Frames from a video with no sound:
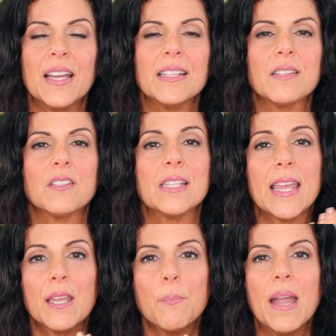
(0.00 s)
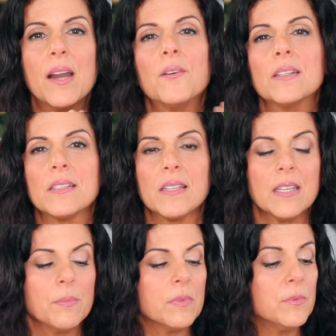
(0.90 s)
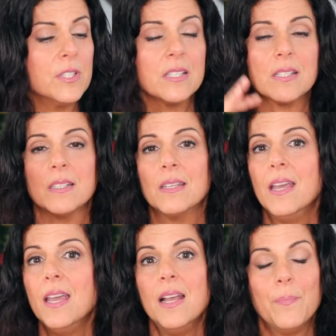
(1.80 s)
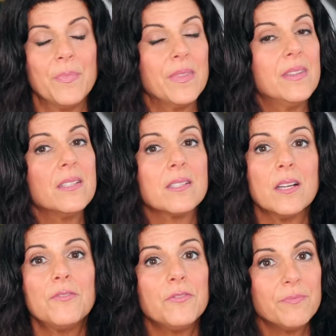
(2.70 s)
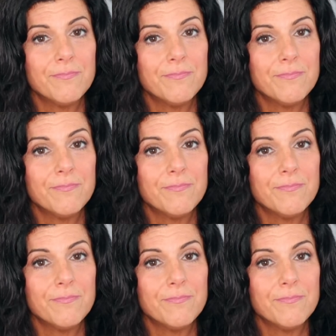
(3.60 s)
and staying power and to keep it moist and this stuff